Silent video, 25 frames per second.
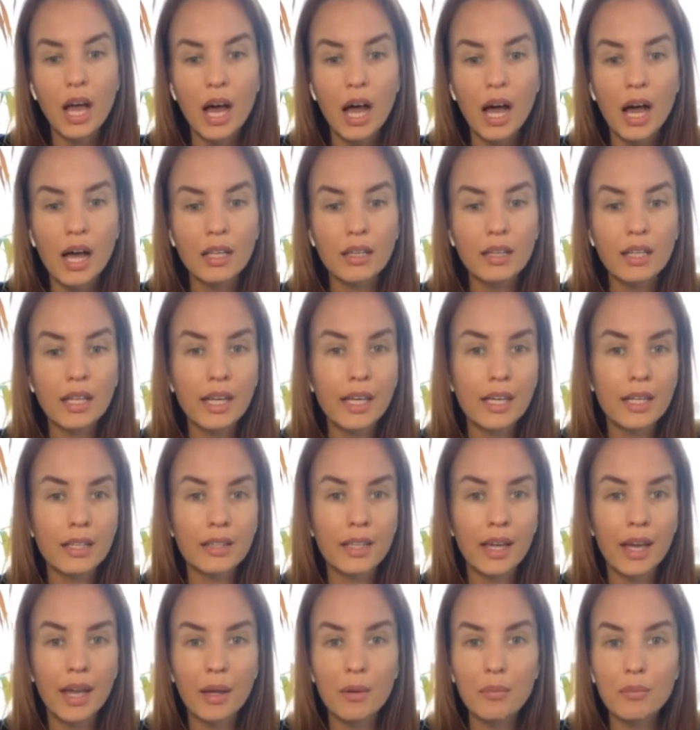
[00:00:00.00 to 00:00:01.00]
Unlike
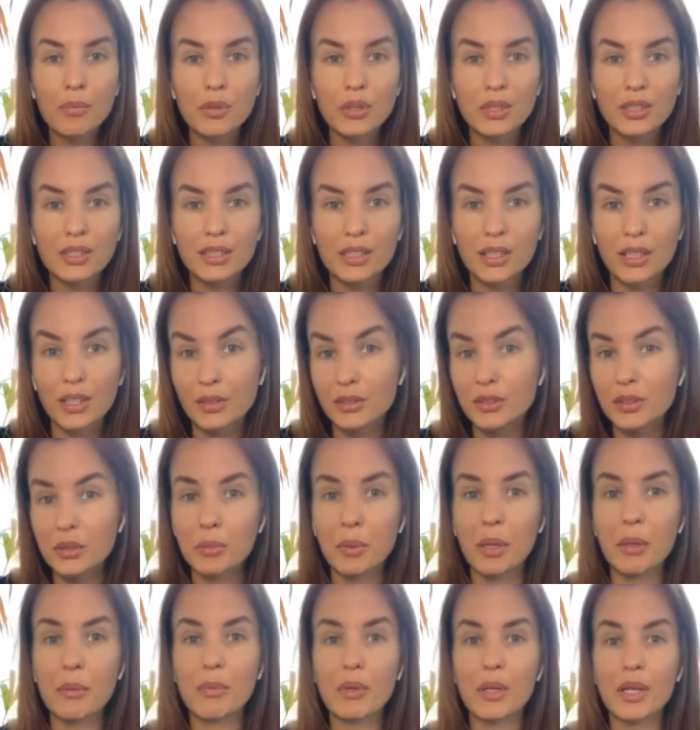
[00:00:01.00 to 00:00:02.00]
the Empress card,
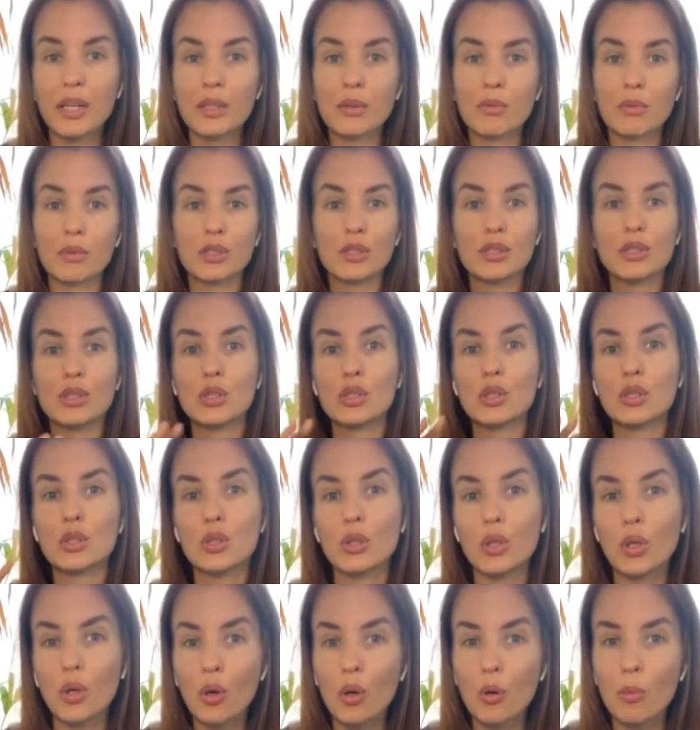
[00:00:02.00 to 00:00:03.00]
remember, it was
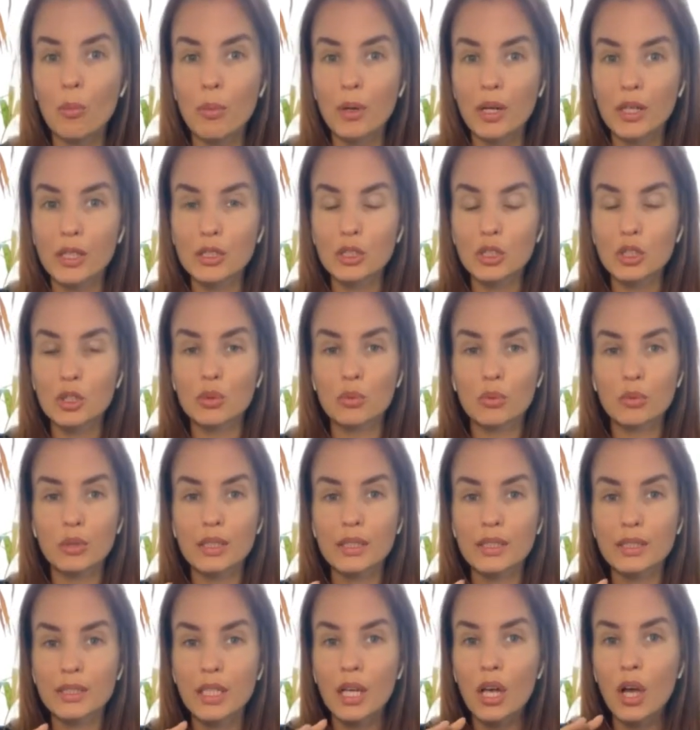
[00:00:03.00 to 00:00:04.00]
so much
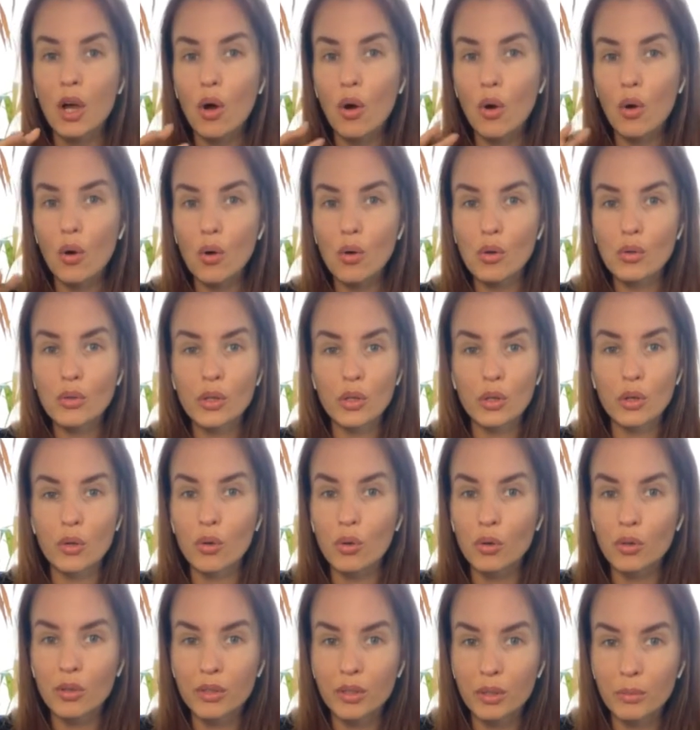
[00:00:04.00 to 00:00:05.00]
with all the
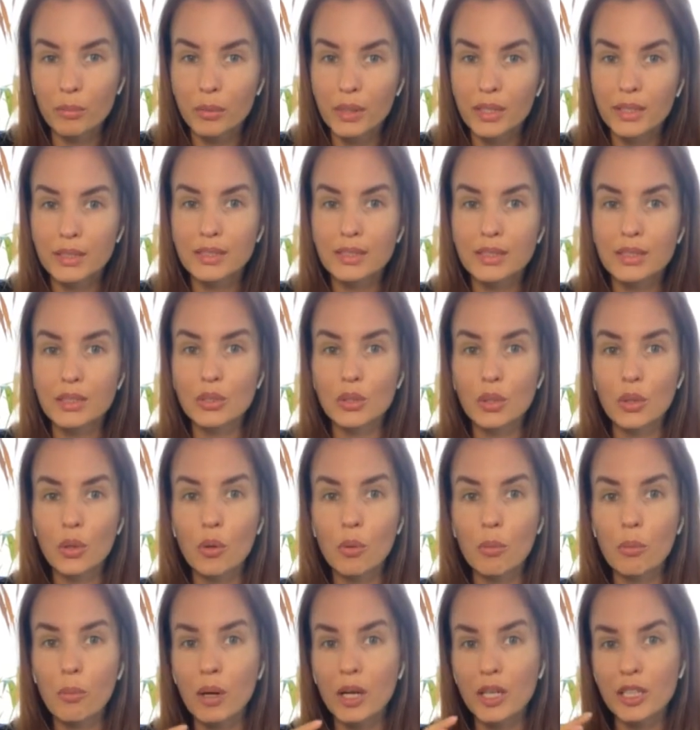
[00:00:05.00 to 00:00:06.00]
ornaments, so
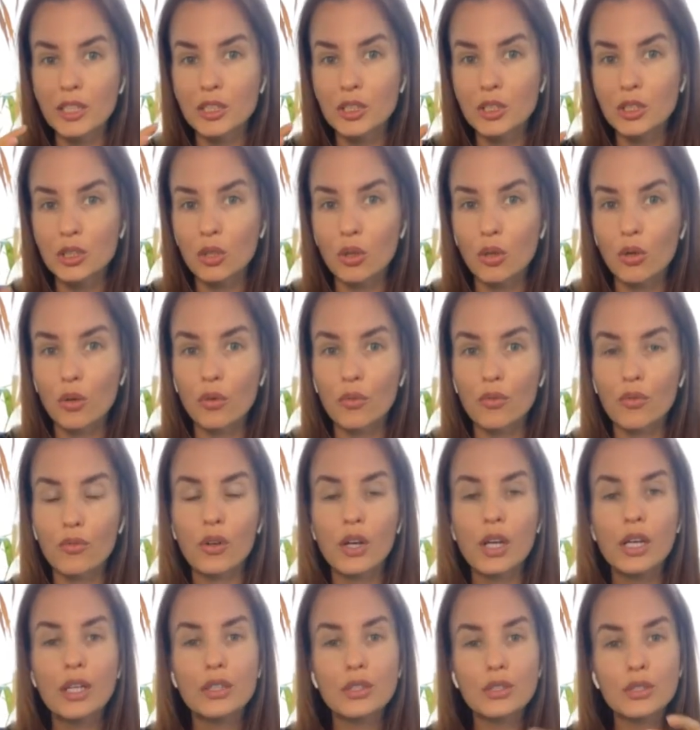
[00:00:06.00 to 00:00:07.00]
much of
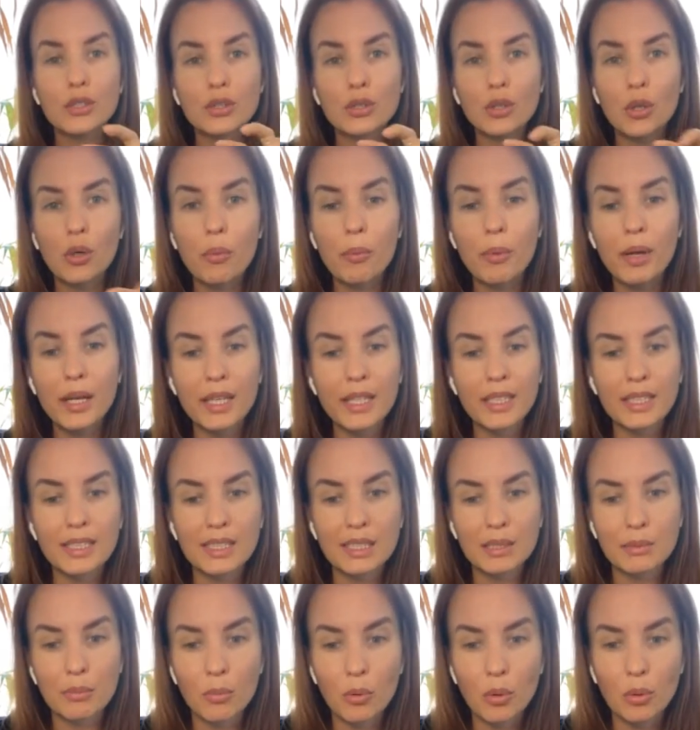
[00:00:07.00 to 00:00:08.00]
so many
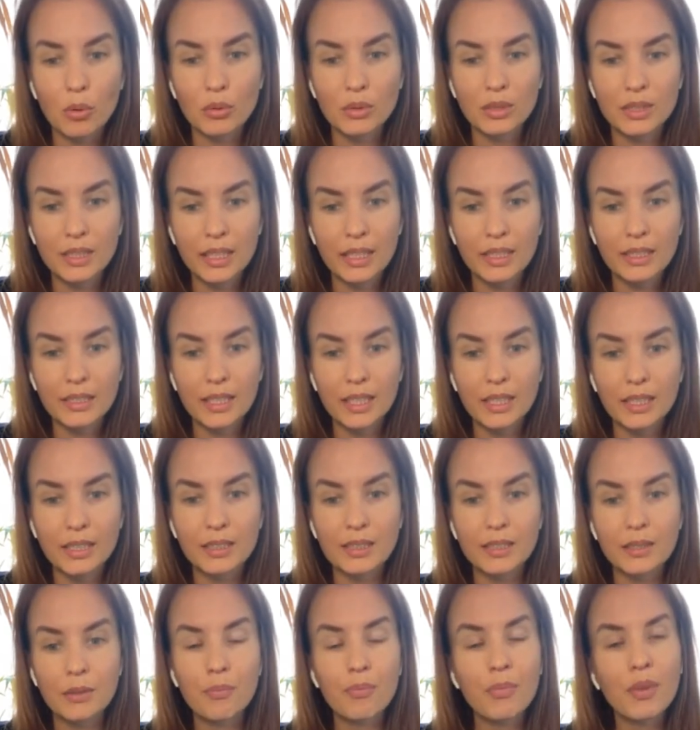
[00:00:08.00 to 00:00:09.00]
small
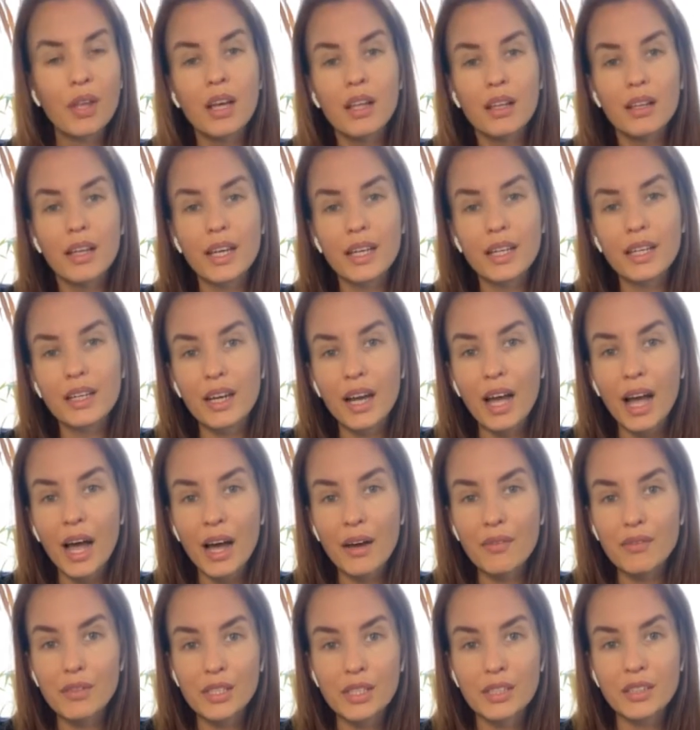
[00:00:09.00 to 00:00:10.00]
details, like
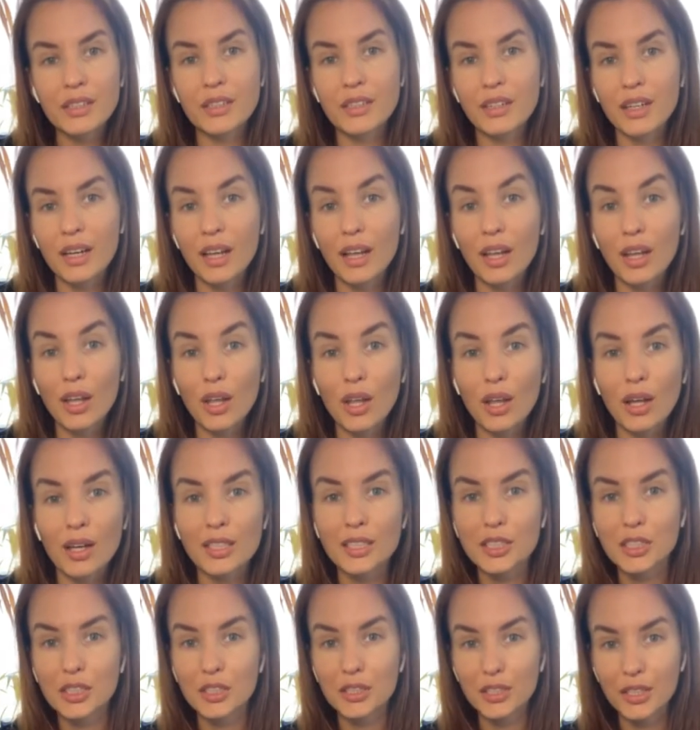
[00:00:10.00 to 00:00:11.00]
having a
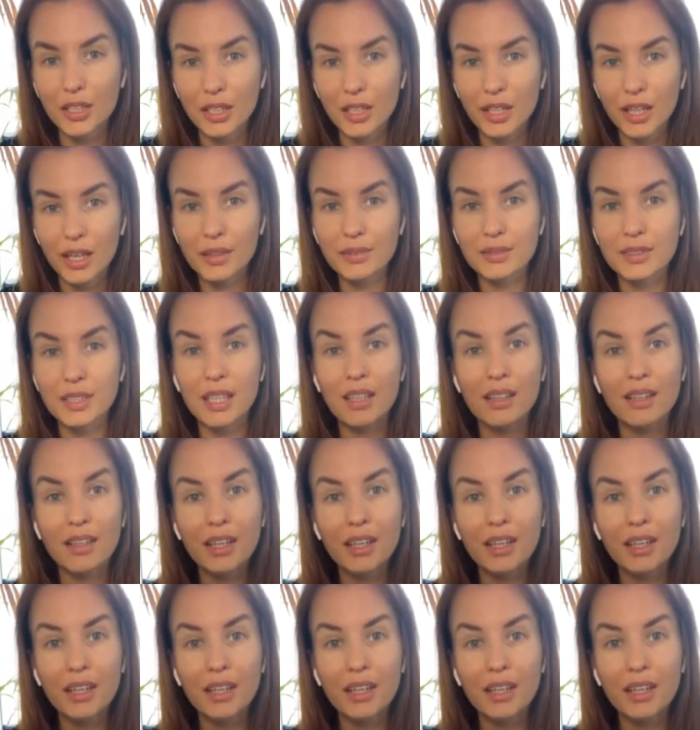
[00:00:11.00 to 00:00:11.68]
luxury lifestyle.